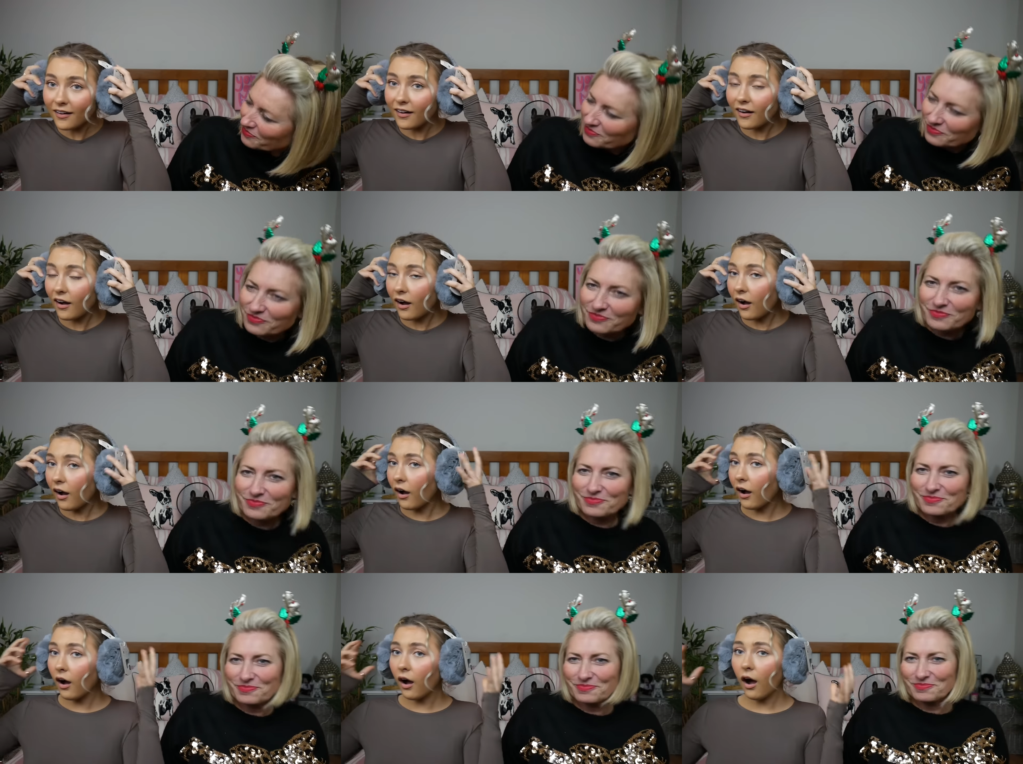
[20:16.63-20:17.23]

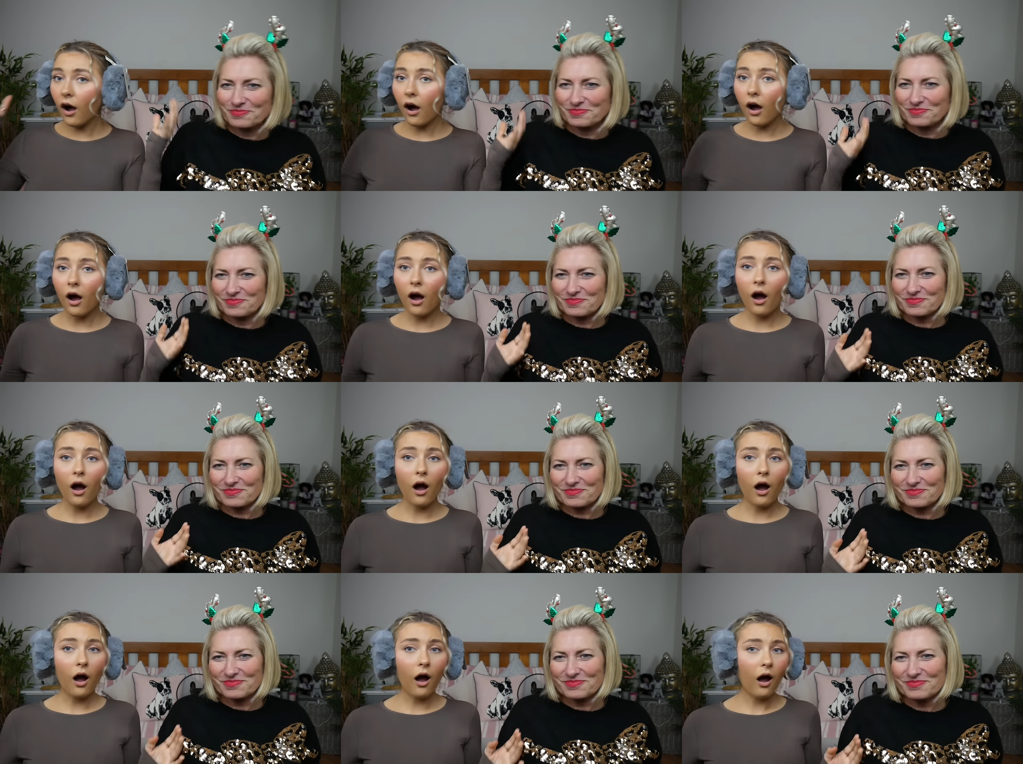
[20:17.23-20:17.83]

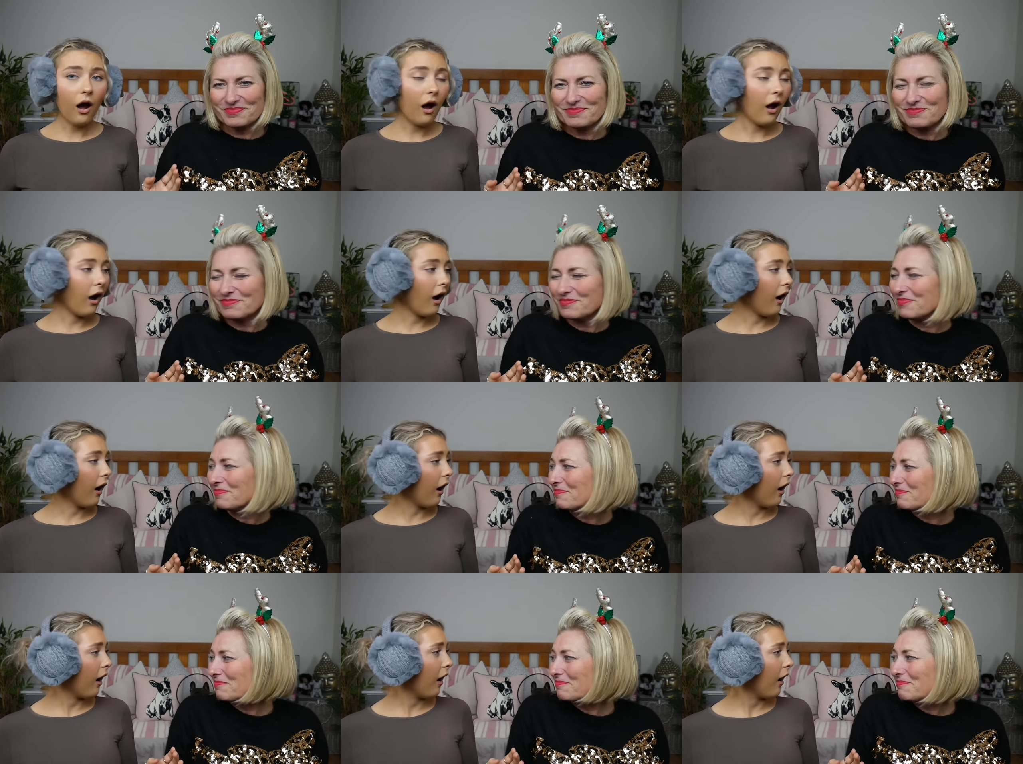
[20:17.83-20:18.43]
No one is speaking in this clip.